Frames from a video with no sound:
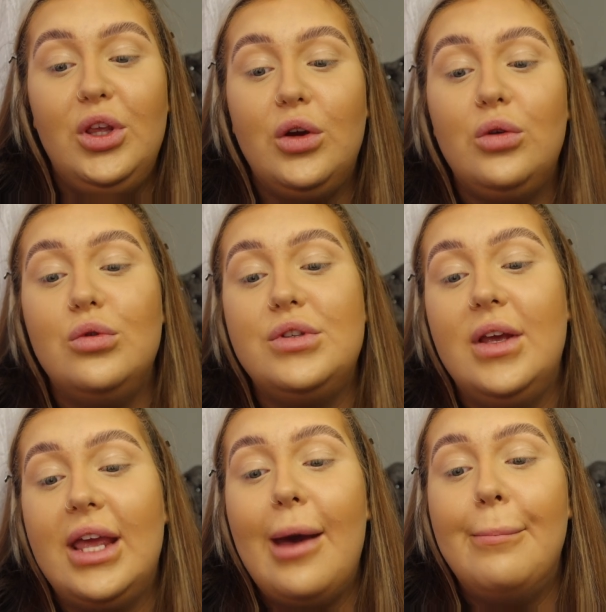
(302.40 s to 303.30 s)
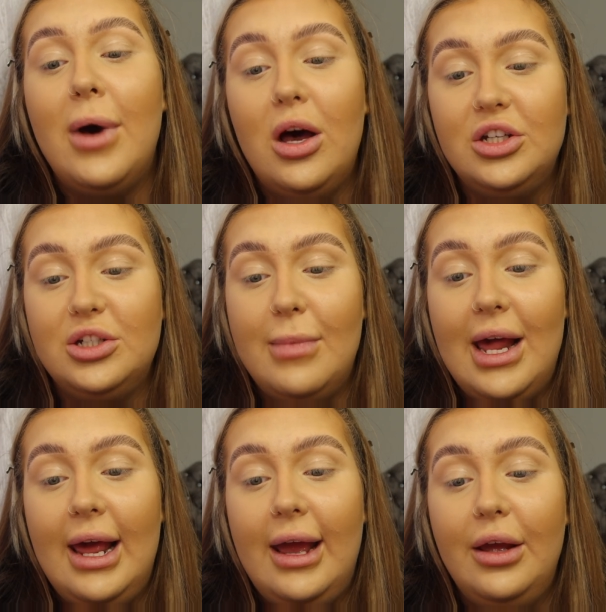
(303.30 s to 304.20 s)
You can also get
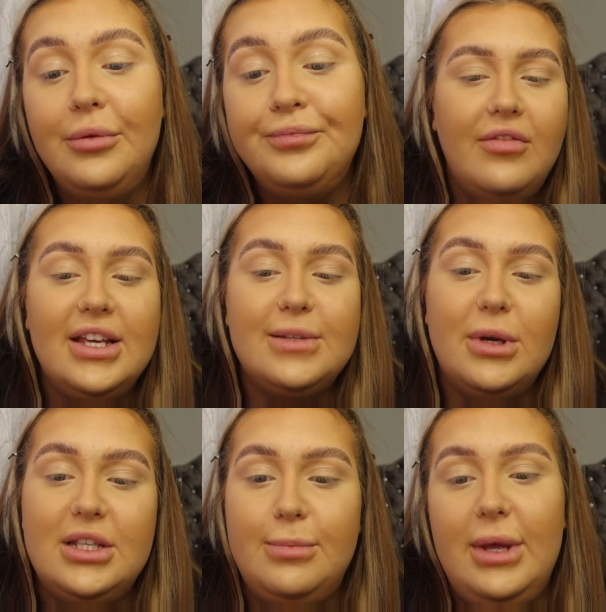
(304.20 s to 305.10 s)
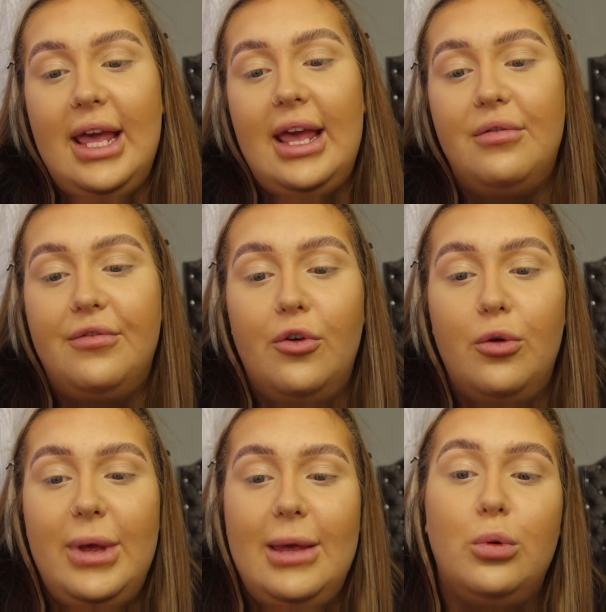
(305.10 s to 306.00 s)
Marshmellow. I think it's supposed to be
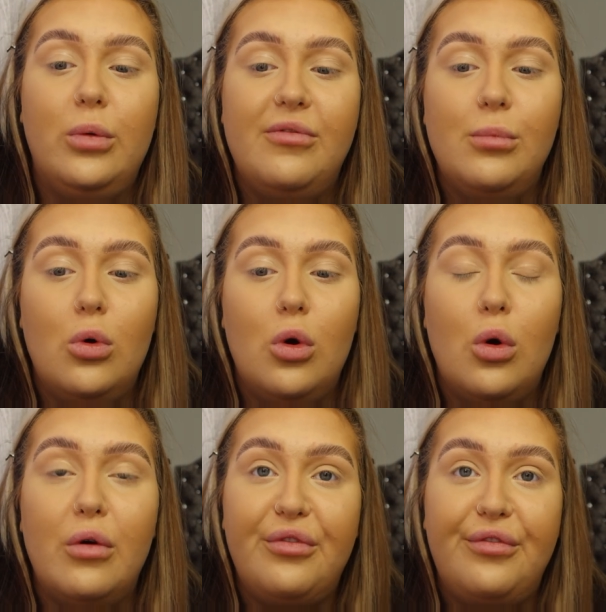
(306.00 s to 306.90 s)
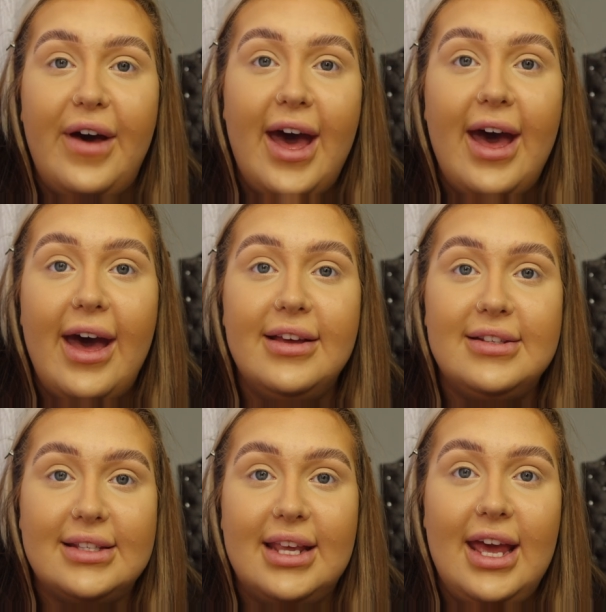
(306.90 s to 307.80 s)
for people with more fair
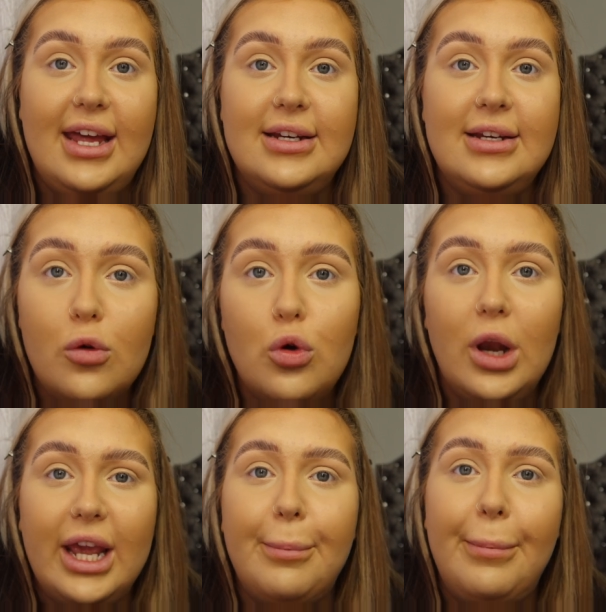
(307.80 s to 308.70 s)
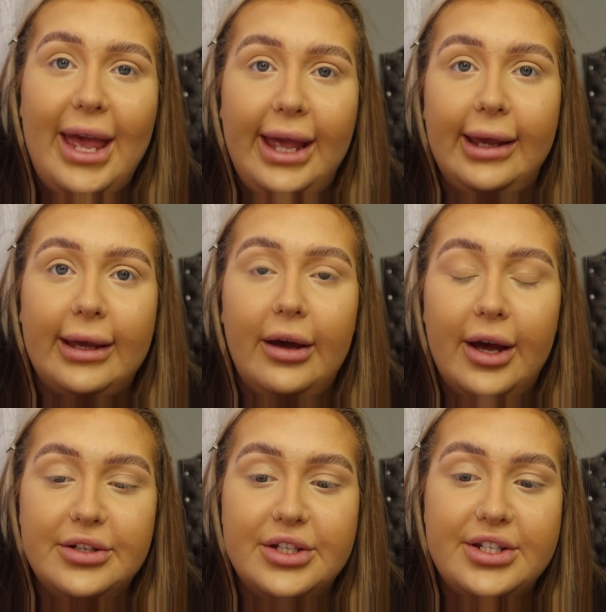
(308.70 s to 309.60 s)
skin or like a pink
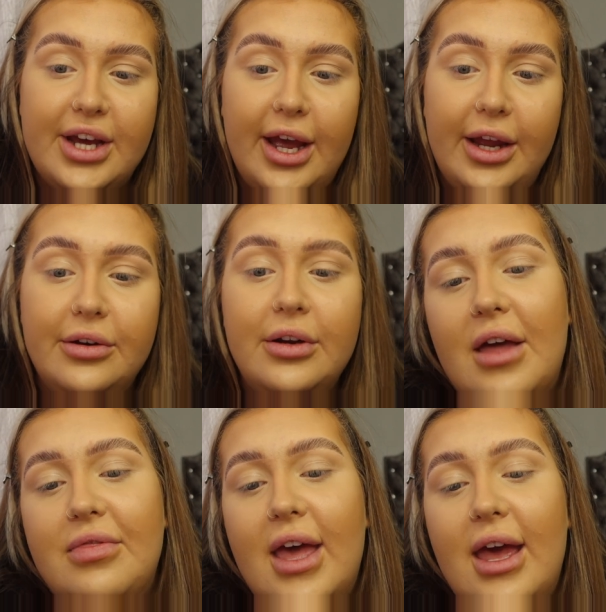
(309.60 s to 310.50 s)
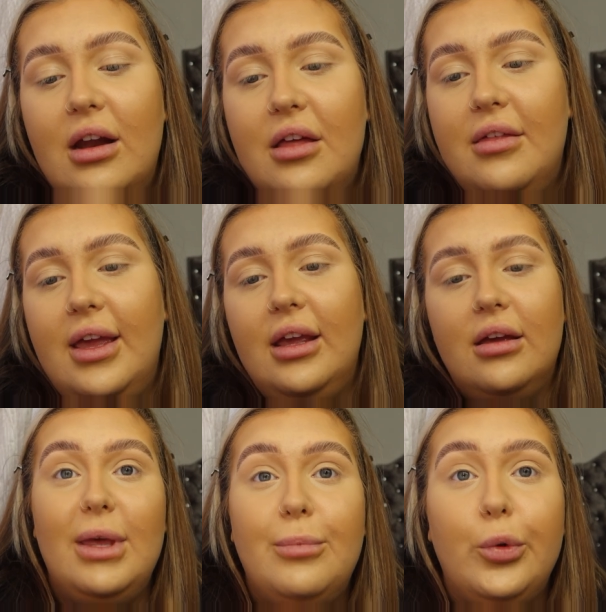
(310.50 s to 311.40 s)
undertone. And then I
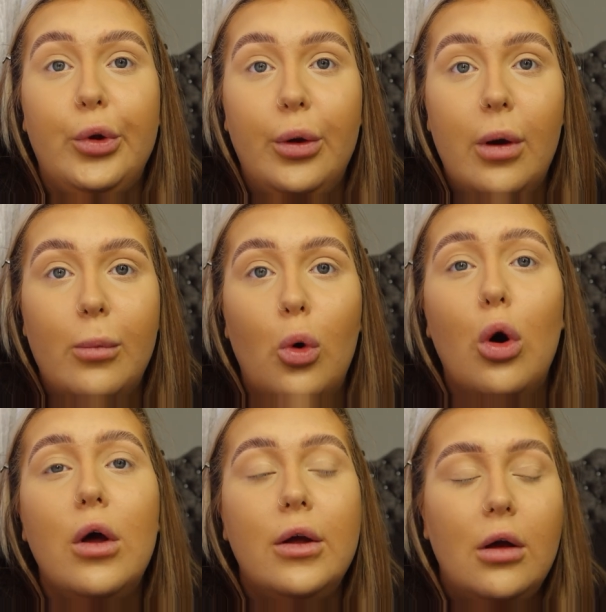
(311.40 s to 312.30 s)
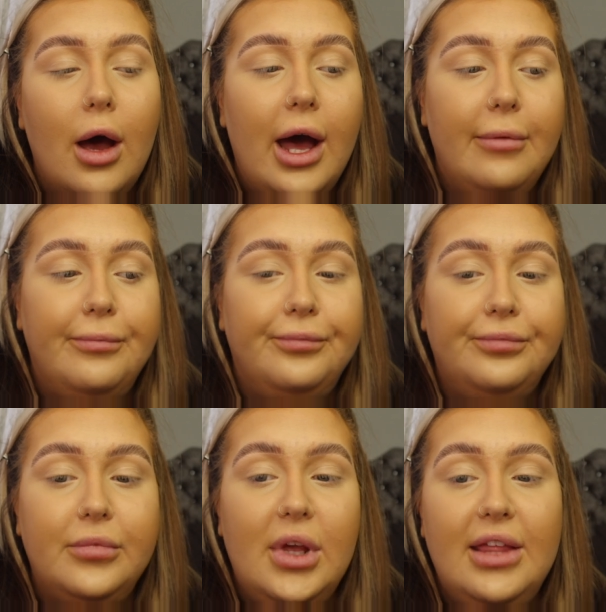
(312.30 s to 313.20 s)
think people who are more in
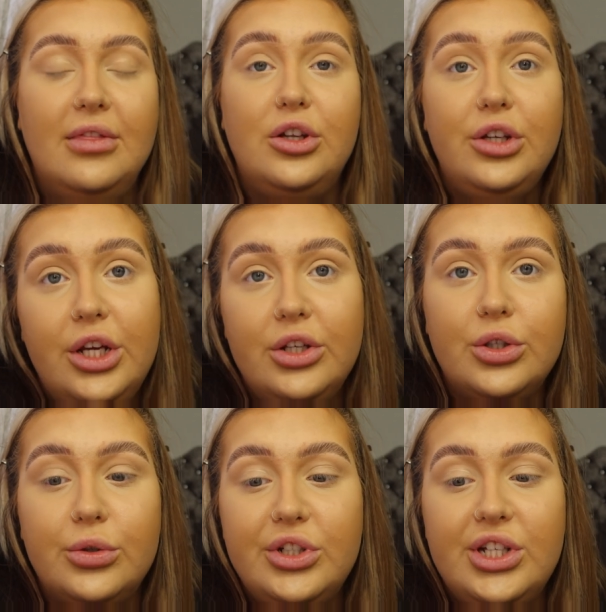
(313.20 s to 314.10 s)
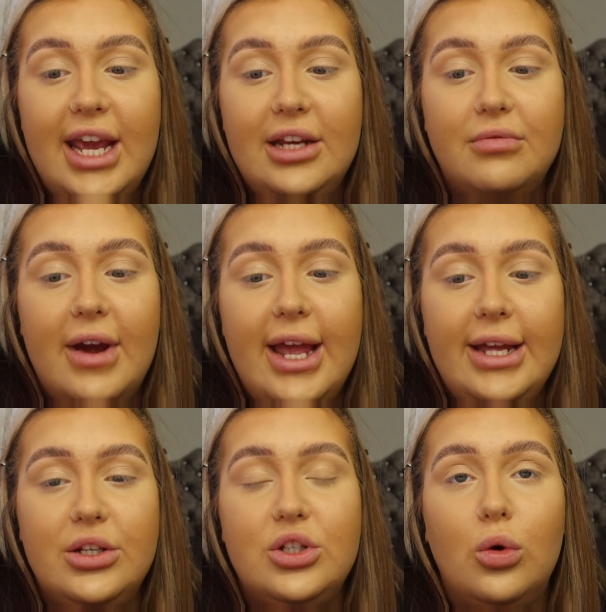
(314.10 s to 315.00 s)
the neutral shade
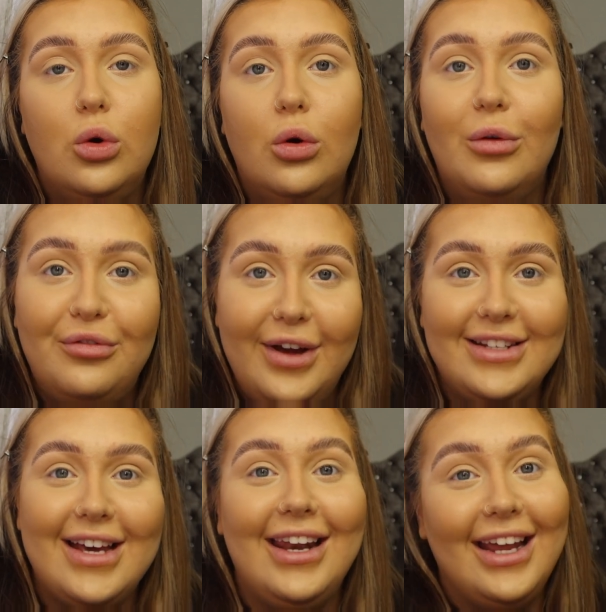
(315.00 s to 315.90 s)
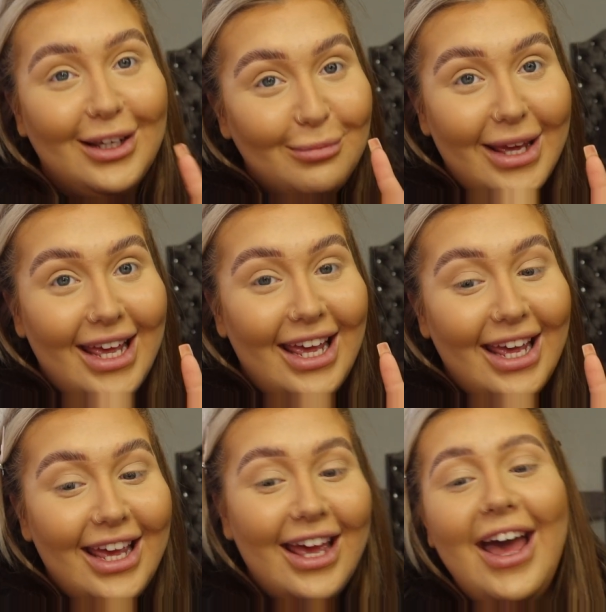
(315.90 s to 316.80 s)
range, or fake tan like me,